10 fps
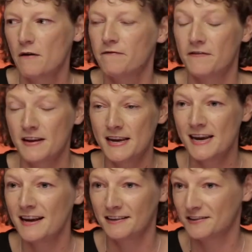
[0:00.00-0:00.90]
for
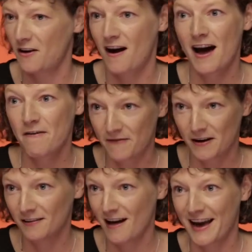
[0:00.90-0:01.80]
years I
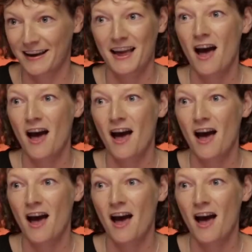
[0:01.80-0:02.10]
felt like